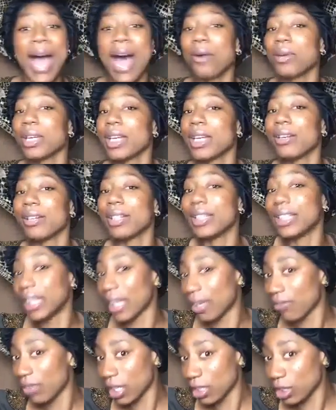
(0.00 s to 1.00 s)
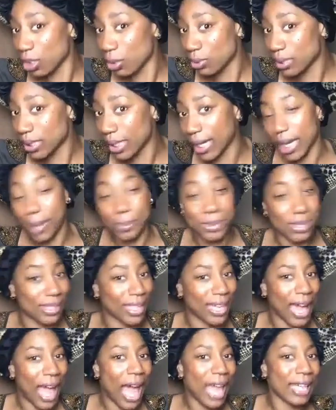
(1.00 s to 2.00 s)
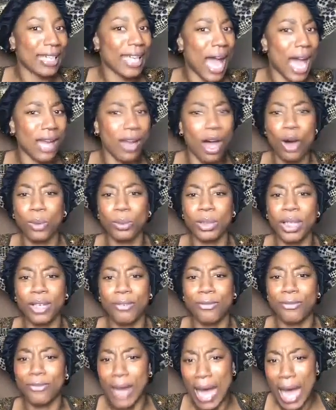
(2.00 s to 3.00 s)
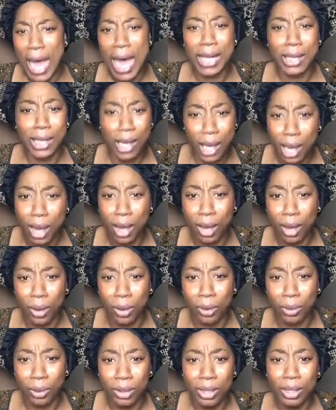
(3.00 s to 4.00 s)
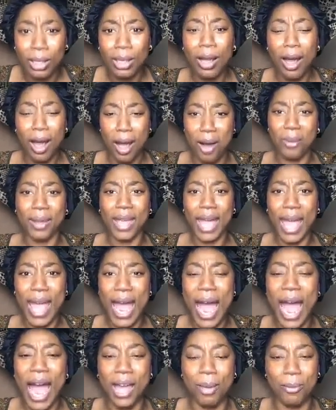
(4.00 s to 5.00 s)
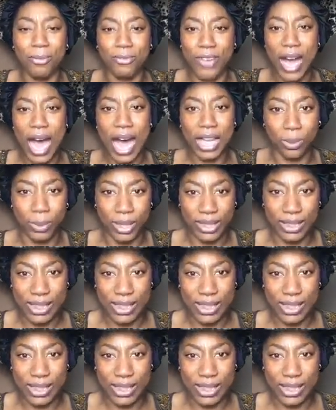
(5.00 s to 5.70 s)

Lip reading: out here giving you tips that I not only follow, okay? I am following